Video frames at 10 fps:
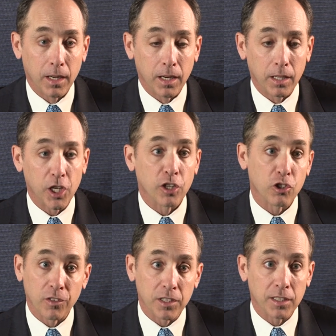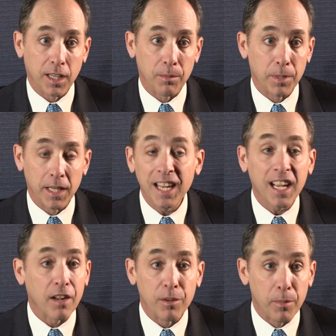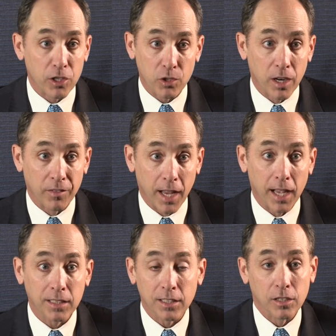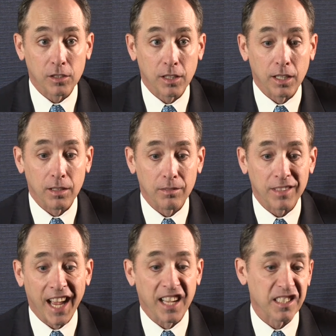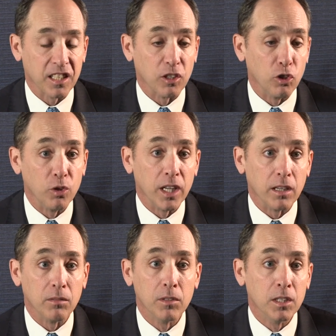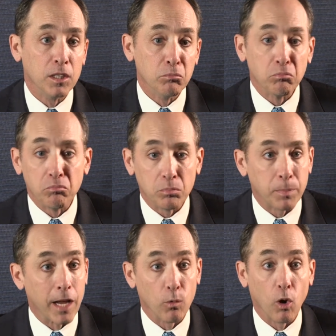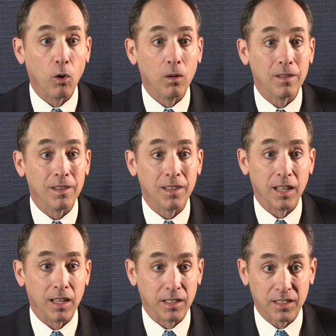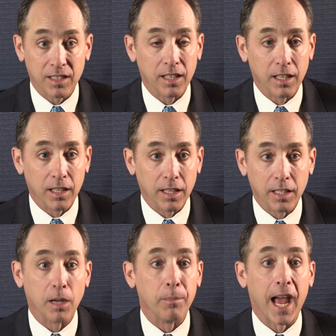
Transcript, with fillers: Uh, shared services can be any kind of administrative task, in, in task including payroll, uh, income